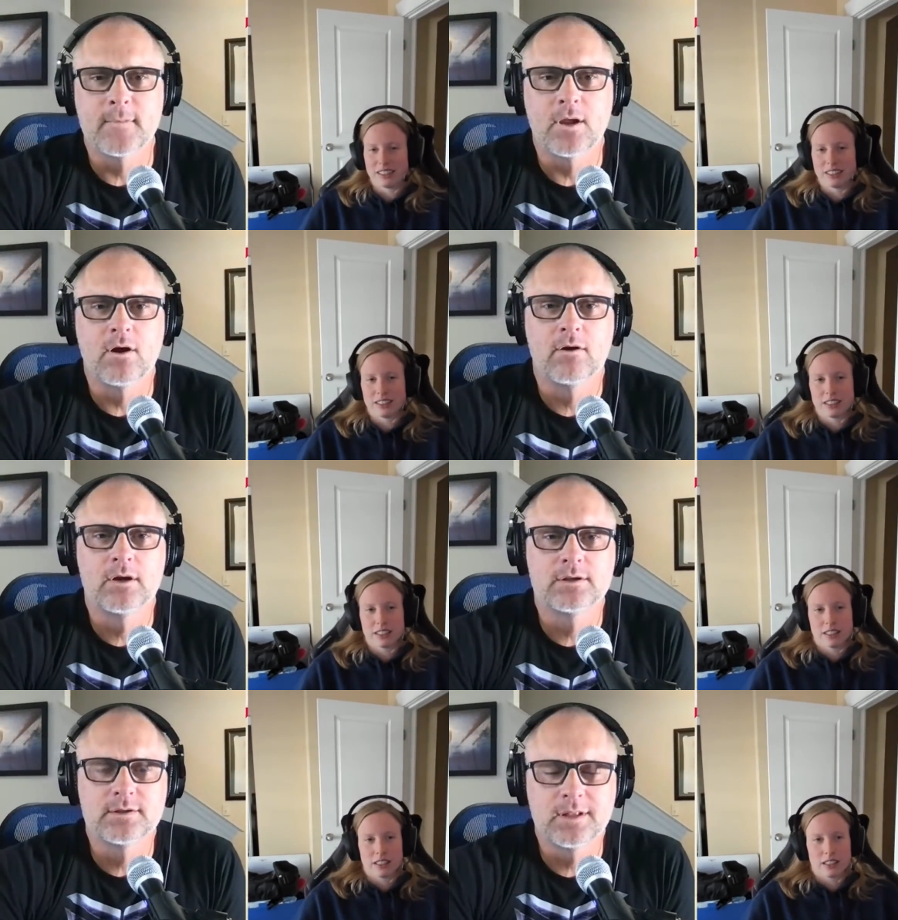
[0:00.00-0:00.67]
Speaker 1: All
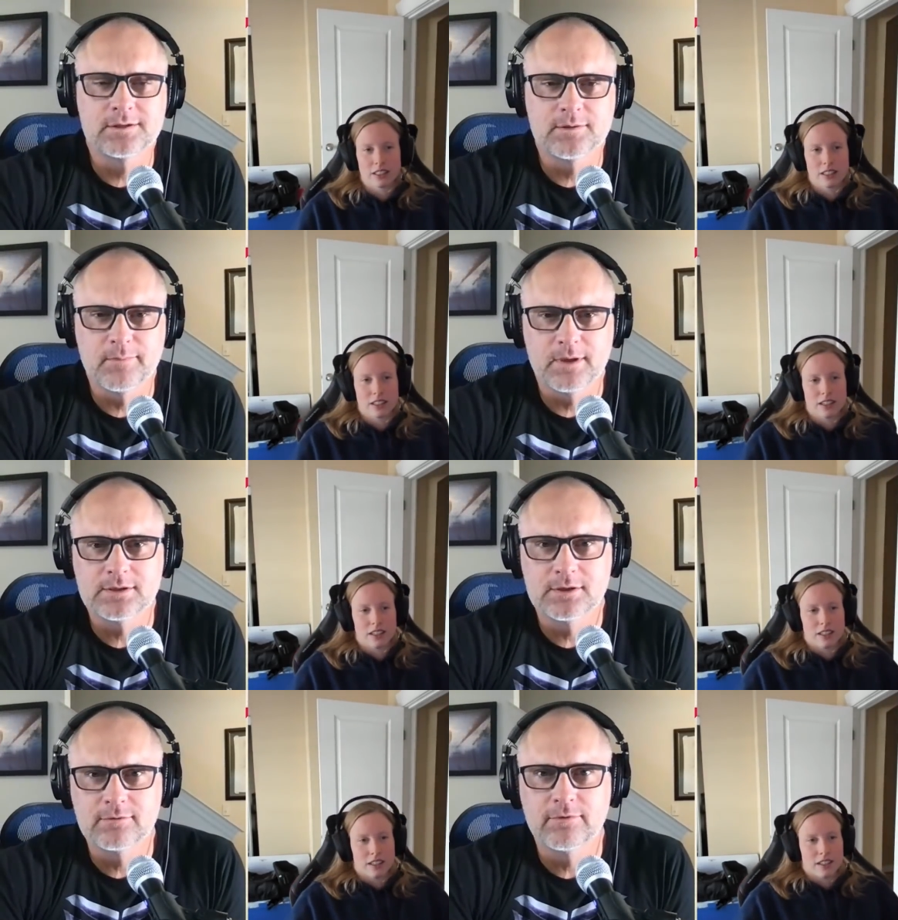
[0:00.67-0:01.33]
right, so that's a
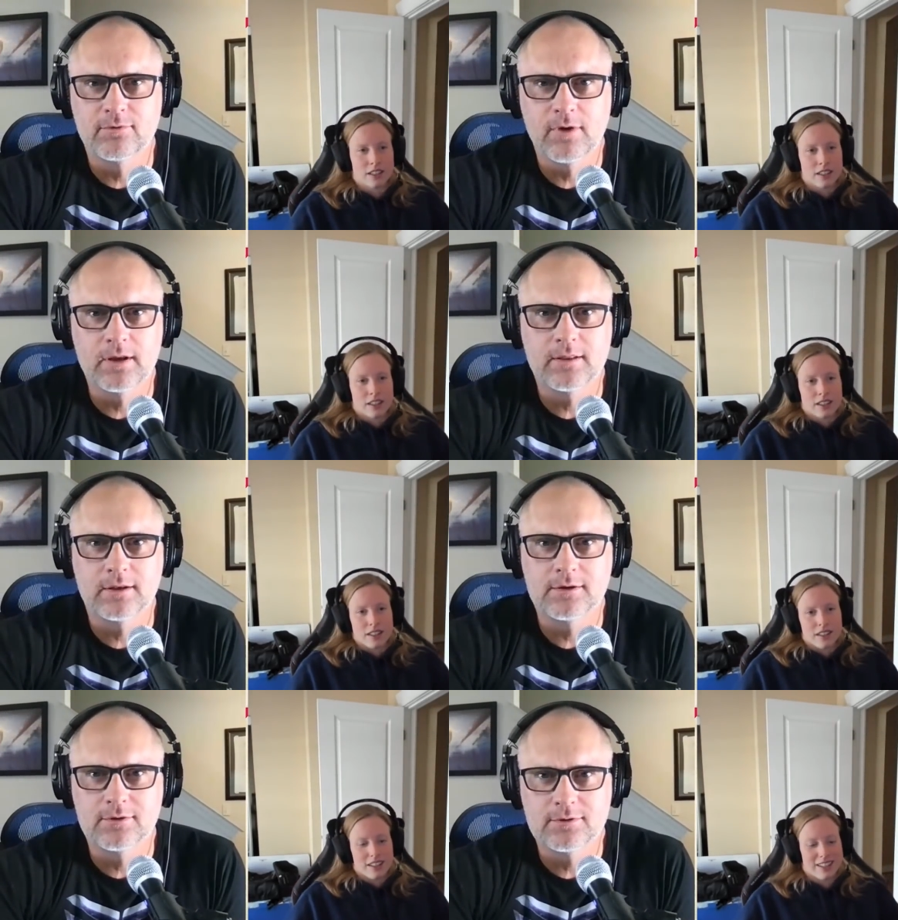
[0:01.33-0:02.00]
message for Ray.
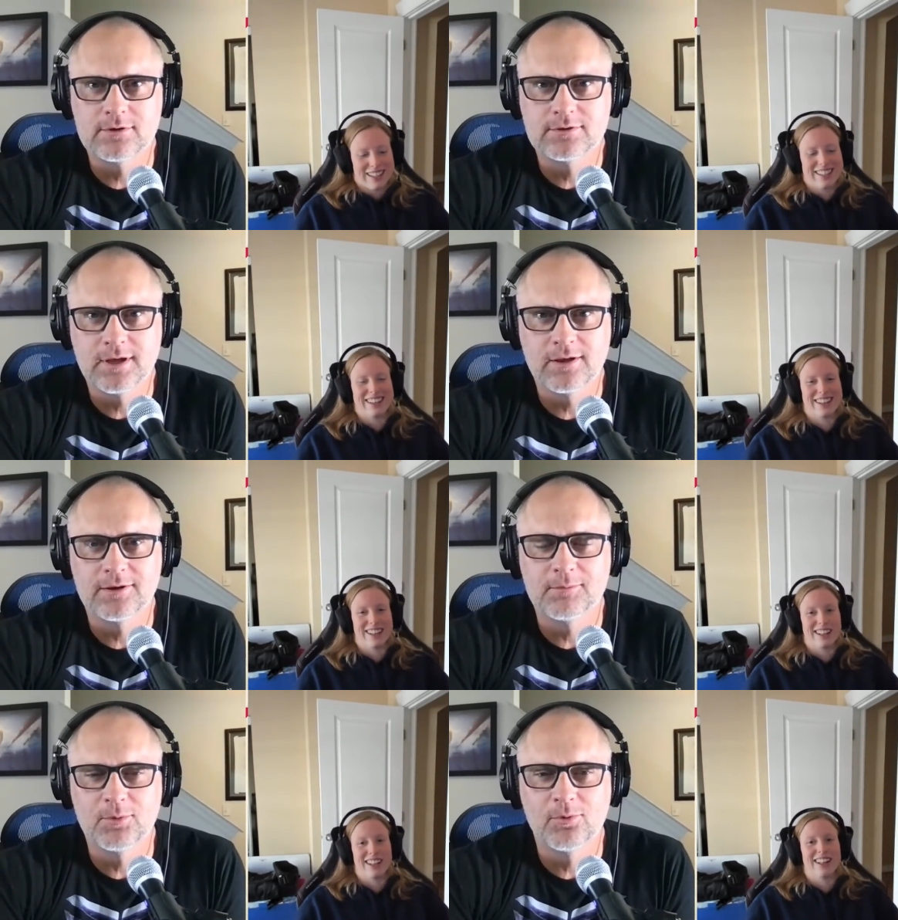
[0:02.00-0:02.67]
Then you're, you're
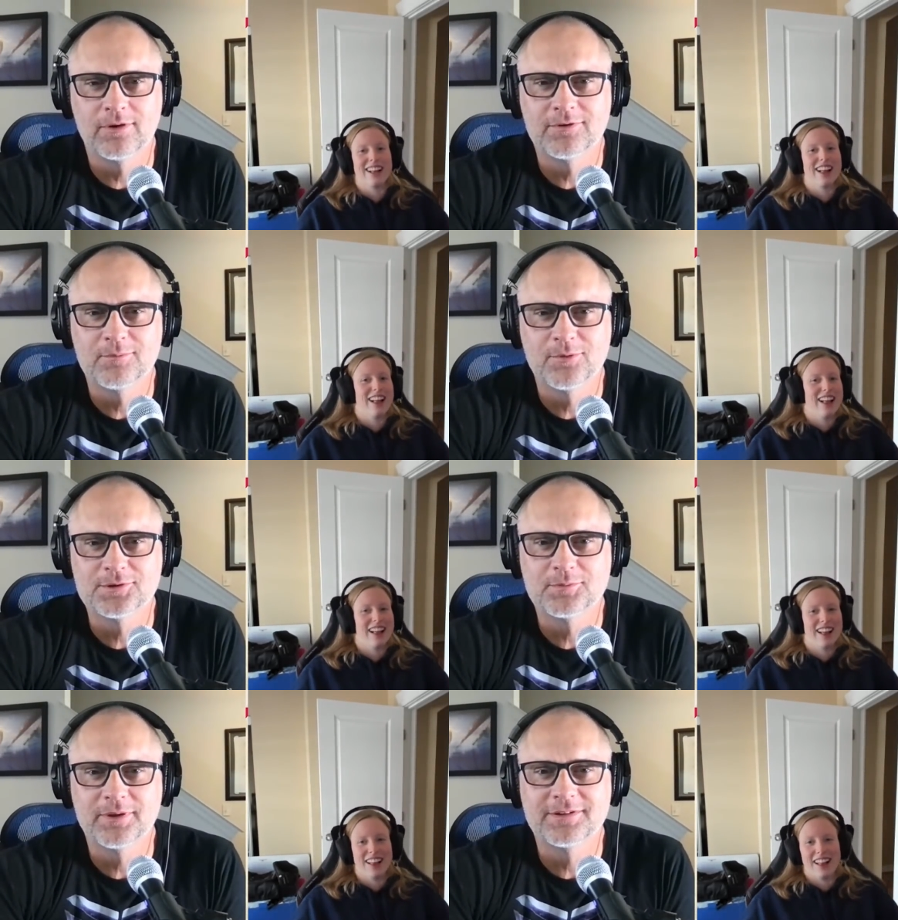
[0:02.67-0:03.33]
telling him you want to do
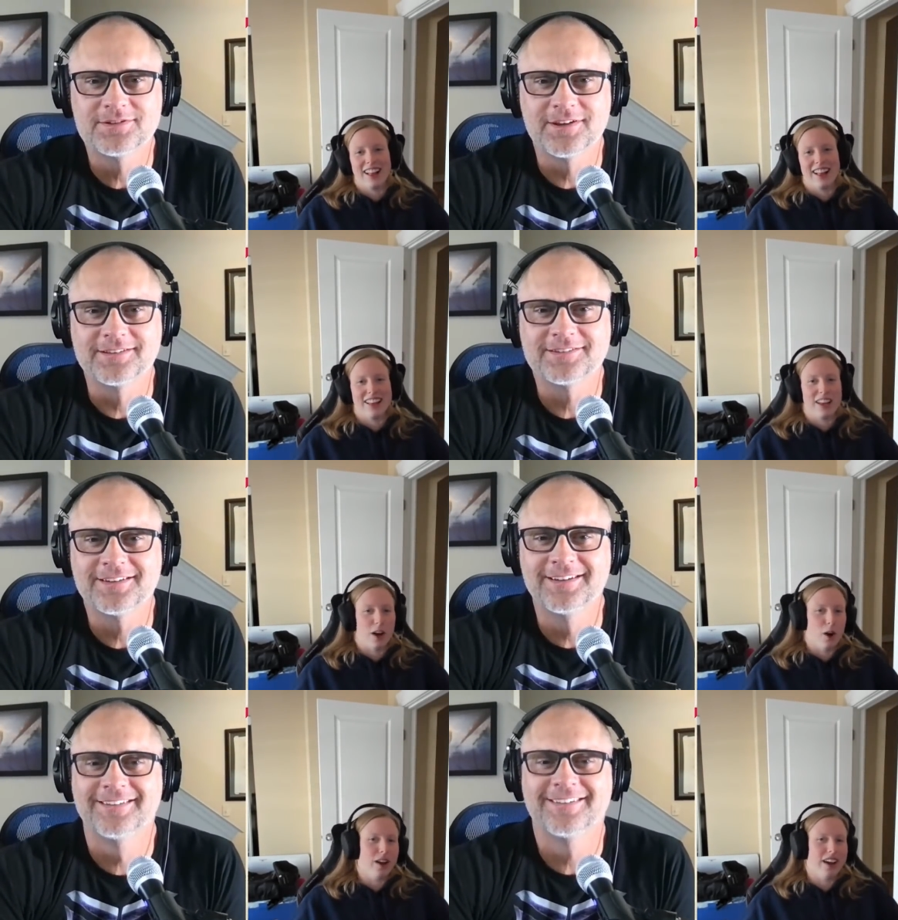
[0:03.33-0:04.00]
more speed
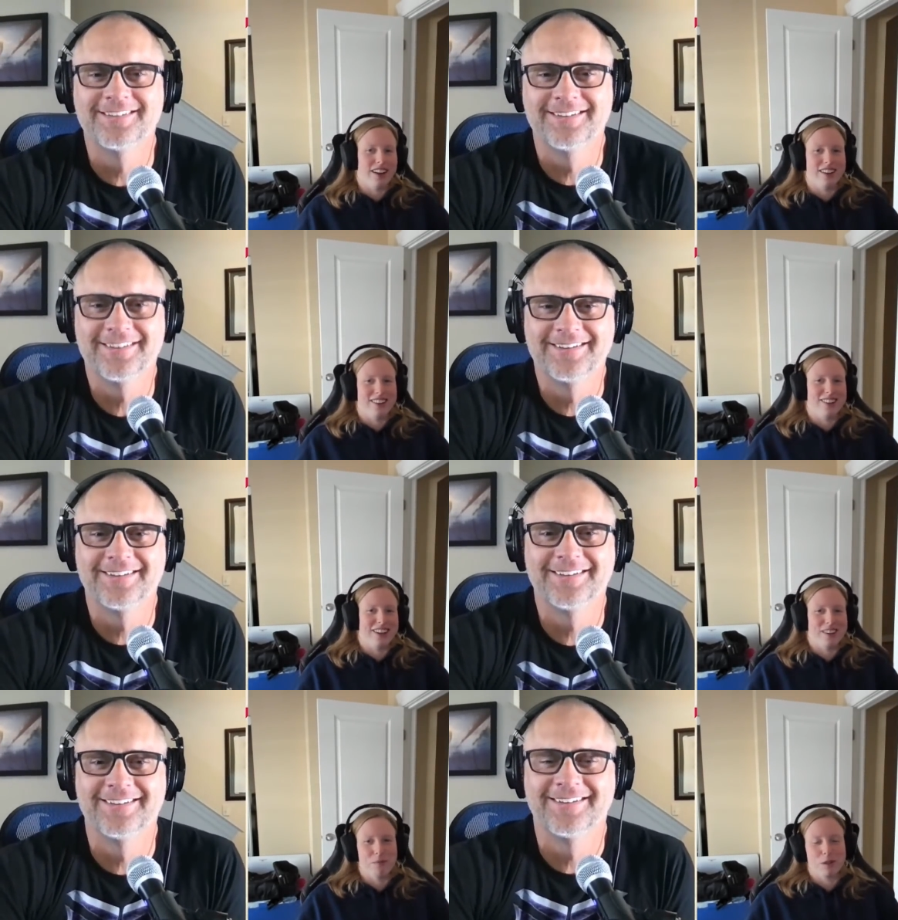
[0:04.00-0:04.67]
sets.
Speaker 2: Oh yeah,
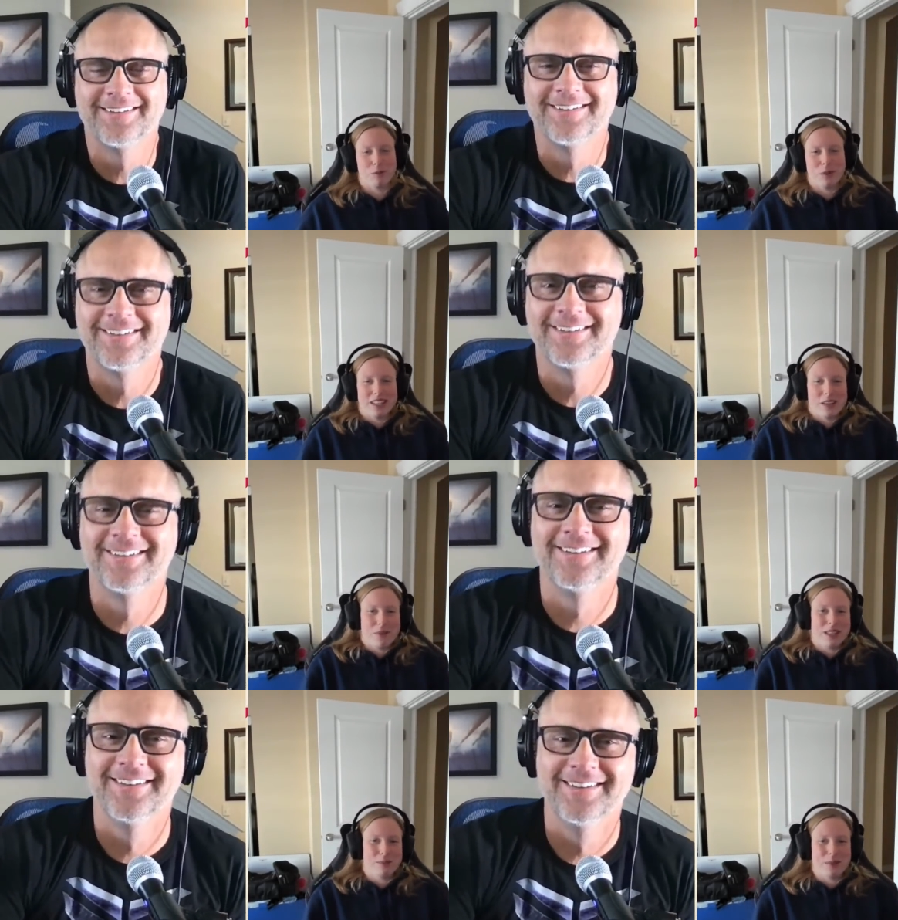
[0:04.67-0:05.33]
oh yeah, more speed.
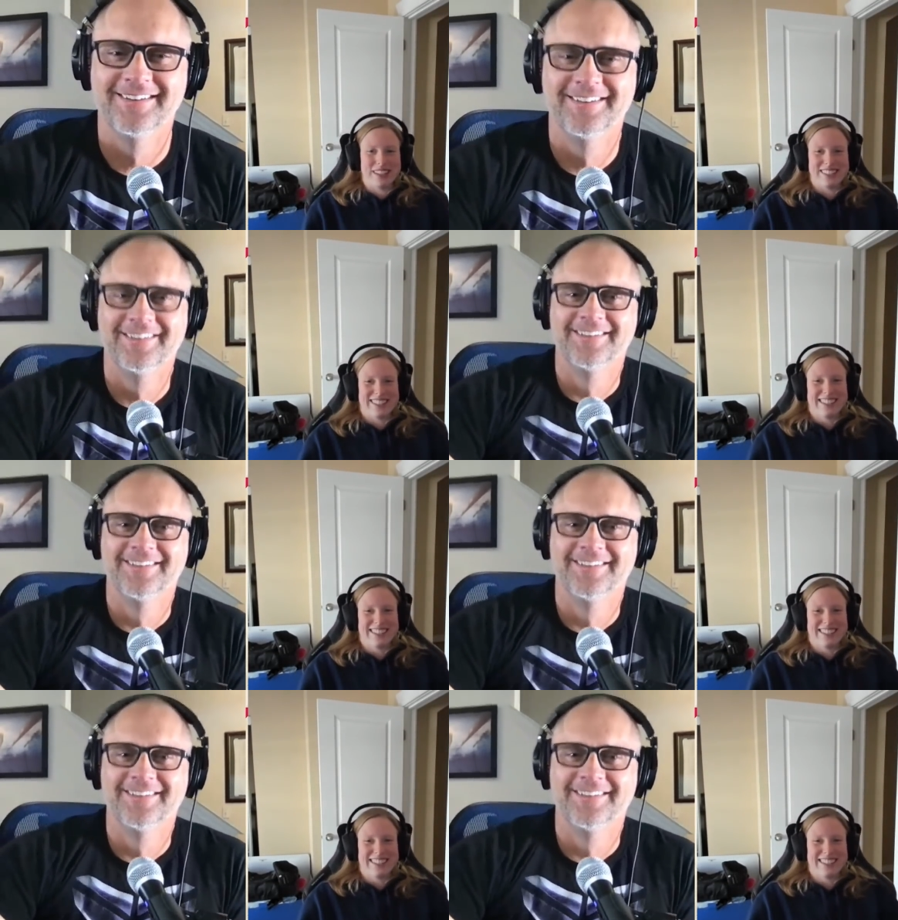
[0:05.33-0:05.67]
Give me the speed.